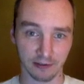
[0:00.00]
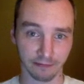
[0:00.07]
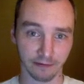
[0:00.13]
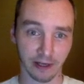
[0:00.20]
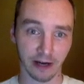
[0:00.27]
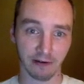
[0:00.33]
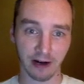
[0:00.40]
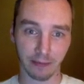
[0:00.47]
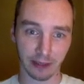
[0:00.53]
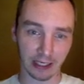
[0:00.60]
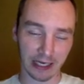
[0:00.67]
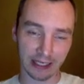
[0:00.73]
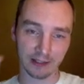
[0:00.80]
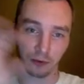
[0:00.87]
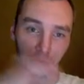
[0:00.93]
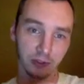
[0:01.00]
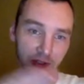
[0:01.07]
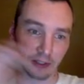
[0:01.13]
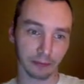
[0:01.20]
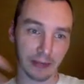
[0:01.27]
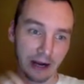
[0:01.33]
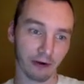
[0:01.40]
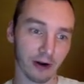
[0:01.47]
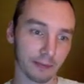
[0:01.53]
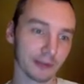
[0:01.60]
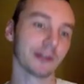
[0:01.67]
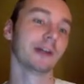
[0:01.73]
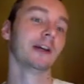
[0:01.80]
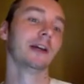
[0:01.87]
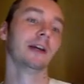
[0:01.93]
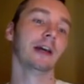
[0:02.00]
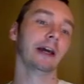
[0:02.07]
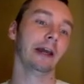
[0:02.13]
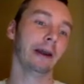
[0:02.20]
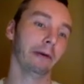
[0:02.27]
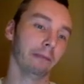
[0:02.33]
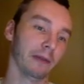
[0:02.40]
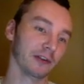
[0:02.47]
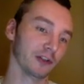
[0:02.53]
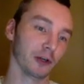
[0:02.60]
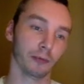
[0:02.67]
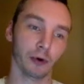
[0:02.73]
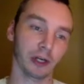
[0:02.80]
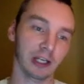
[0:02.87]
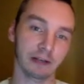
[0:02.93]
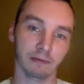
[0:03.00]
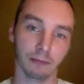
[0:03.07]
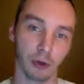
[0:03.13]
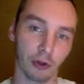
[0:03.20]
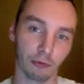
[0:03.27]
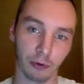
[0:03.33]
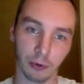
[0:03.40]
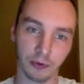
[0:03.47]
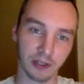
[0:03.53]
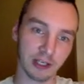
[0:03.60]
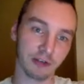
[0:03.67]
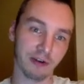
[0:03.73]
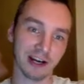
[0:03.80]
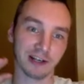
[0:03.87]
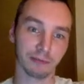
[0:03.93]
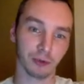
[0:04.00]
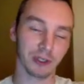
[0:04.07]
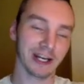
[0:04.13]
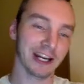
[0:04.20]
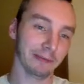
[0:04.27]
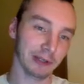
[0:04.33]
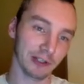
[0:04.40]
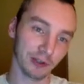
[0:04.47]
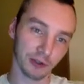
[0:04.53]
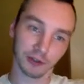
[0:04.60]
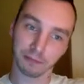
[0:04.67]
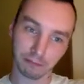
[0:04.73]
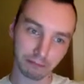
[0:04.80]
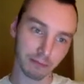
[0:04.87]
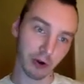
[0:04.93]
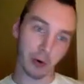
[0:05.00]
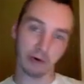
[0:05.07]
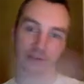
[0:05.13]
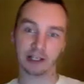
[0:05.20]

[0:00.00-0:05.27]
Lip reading: fire rate by collecting all those little power-ups, there's no point in even bothering with the interaction between enemies, you just mow everything